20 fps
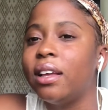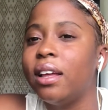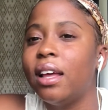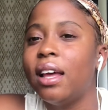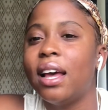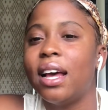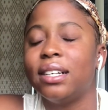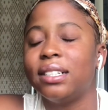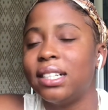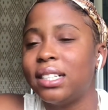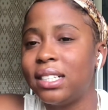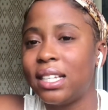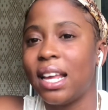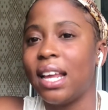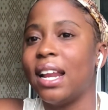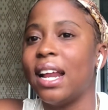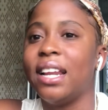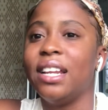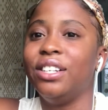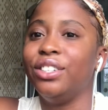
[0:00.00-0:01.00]
As I said, I
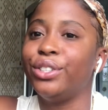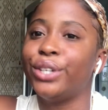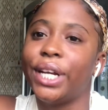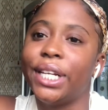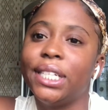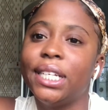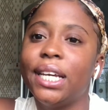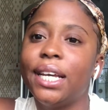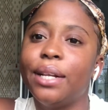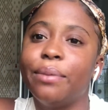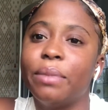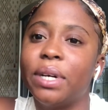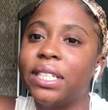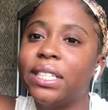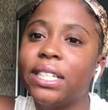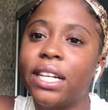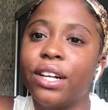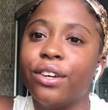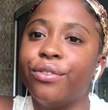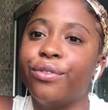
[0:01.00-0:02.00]
didn't try to kill
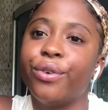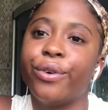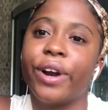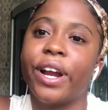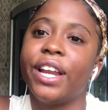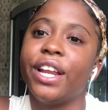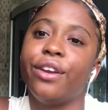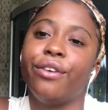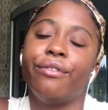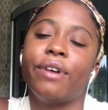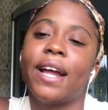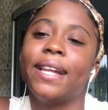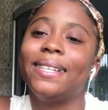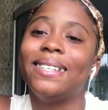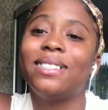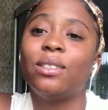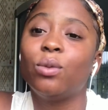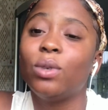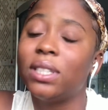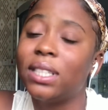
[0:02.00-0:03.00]
myself, or I didn't write a
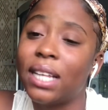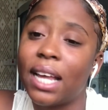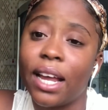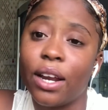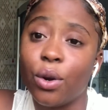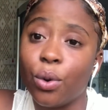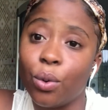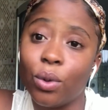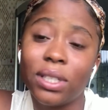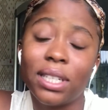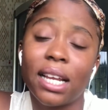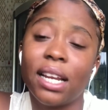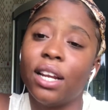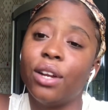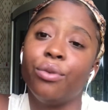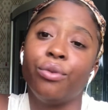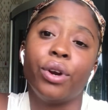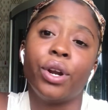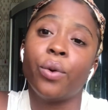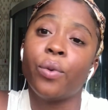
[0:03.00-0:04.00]
suicide note. I didn't
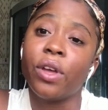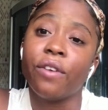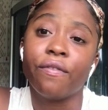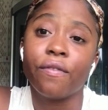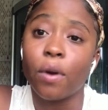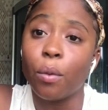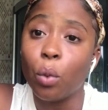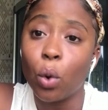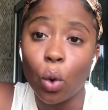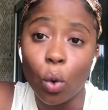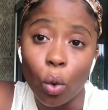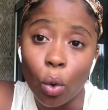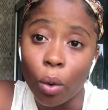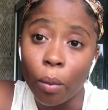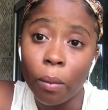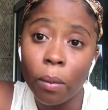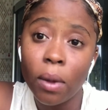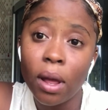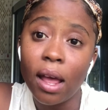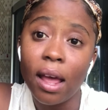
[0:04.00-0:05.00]
run away from home.
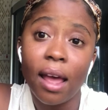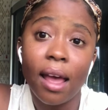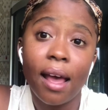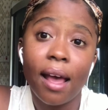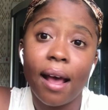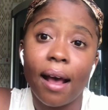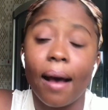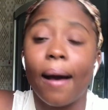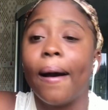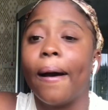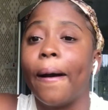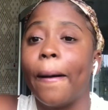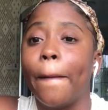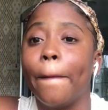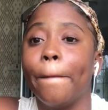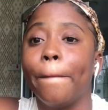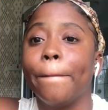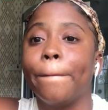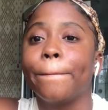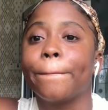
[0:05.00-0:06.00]

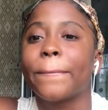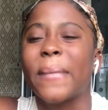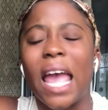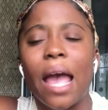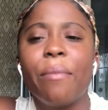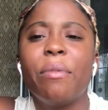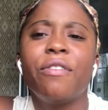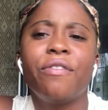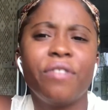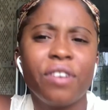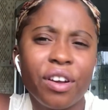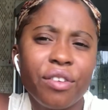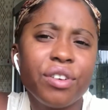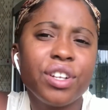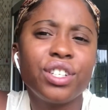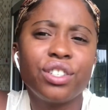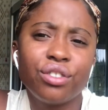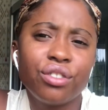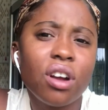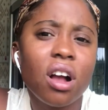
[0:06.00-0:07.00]
I'm a very
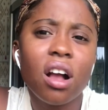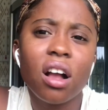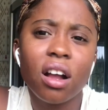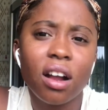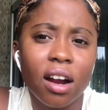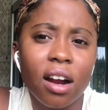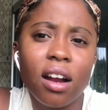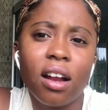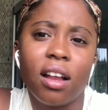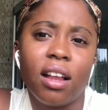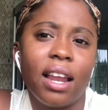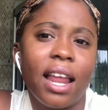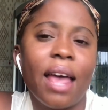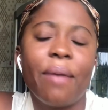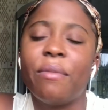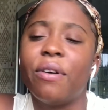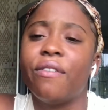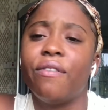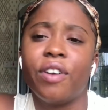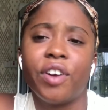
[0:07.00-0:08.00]
strong girl. I'm
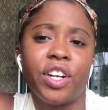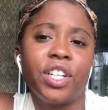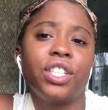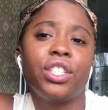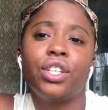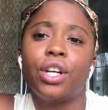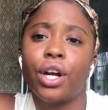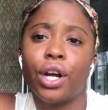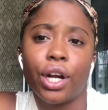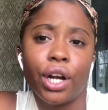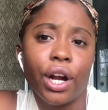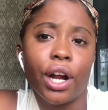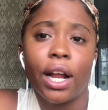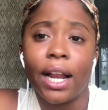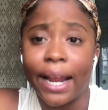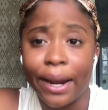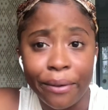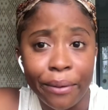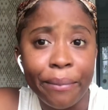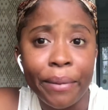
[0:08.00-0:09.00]
a very strong girl.
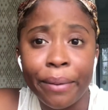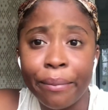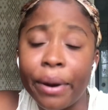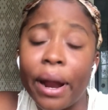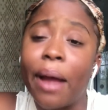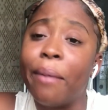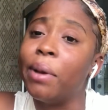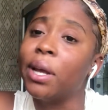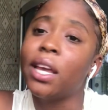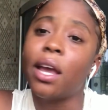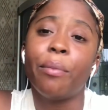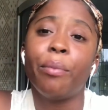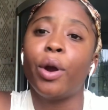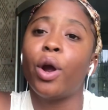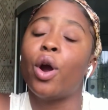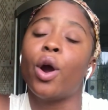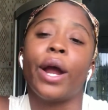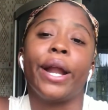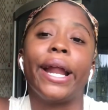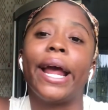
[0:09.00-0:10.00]
And remember, I'm a
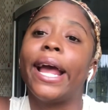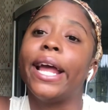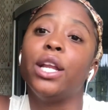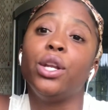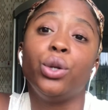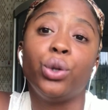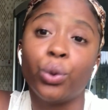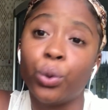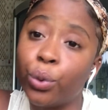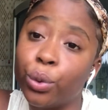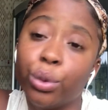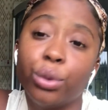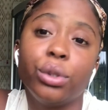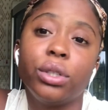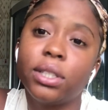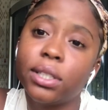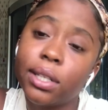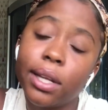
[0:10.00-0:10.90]
Capricorn. I don't